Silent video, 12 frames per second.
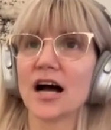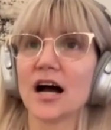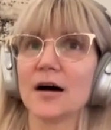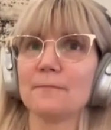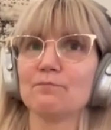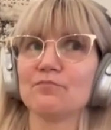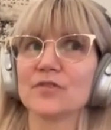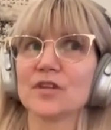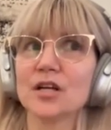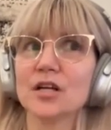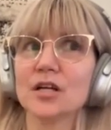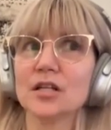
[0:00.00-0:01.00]
um,
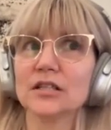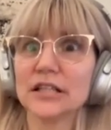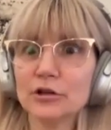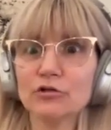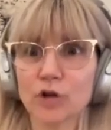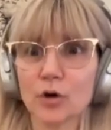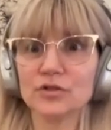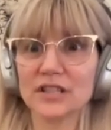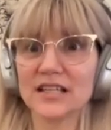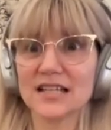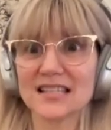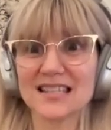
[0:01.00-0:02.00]
leader
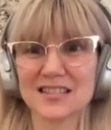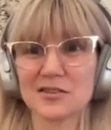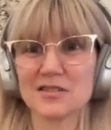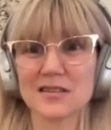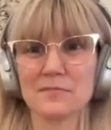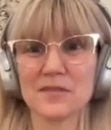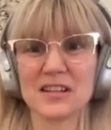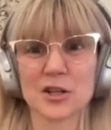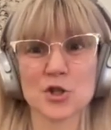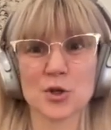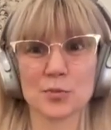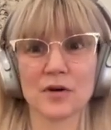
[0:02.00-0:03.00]
loneliness is still something
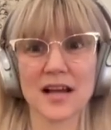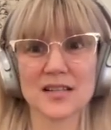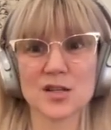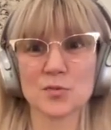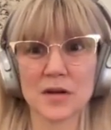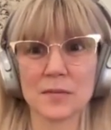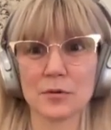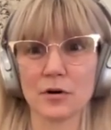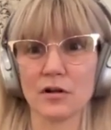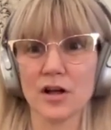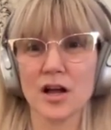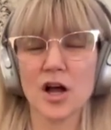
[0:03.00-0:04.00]
that surprises
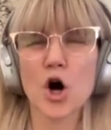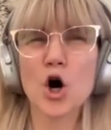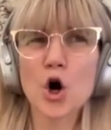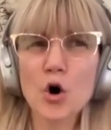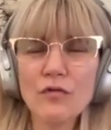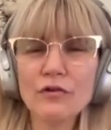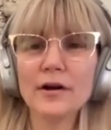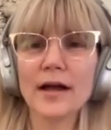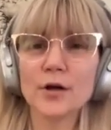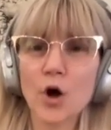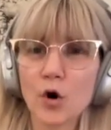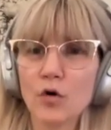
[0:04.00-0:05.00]
people. over
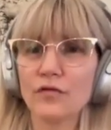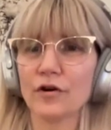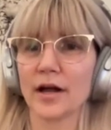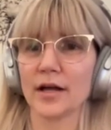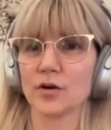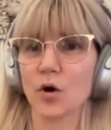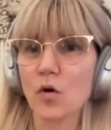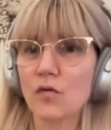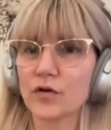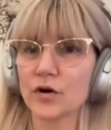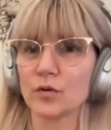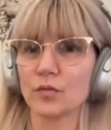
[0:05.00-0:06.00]
and over and
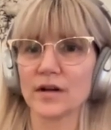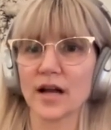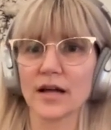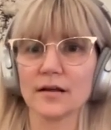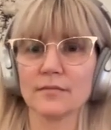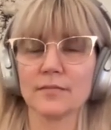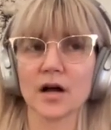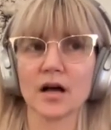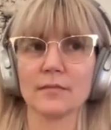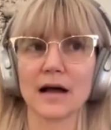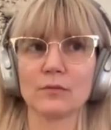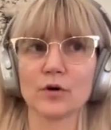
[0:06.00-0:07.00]
over when I,
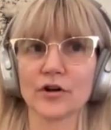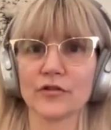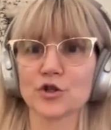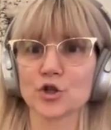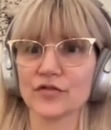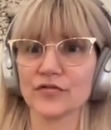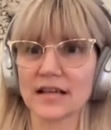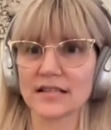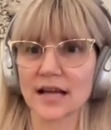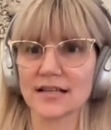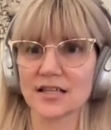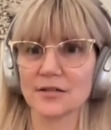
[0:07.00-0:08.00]
um, on one of the surveys
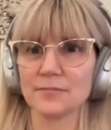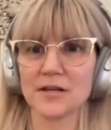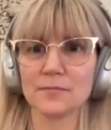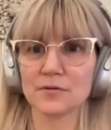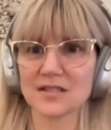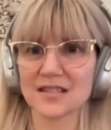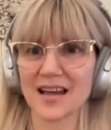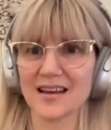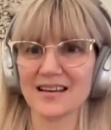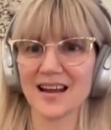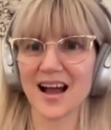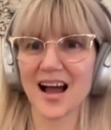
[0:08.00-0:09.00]
I did, people
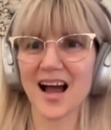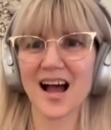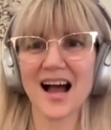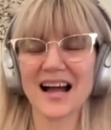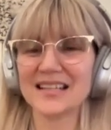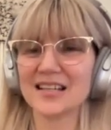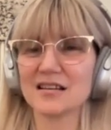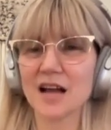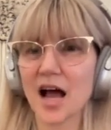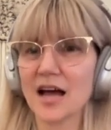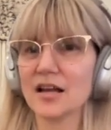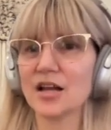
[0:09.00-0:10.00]
said, I did
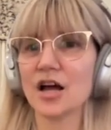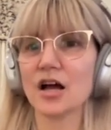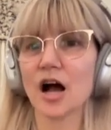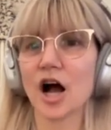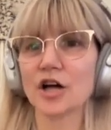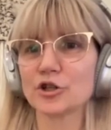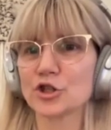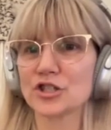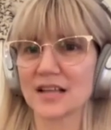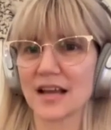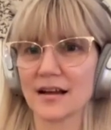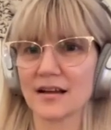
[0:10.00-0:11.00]
not
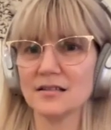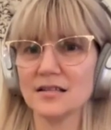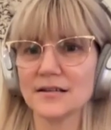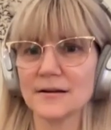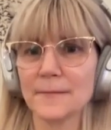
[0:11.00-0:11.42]
understand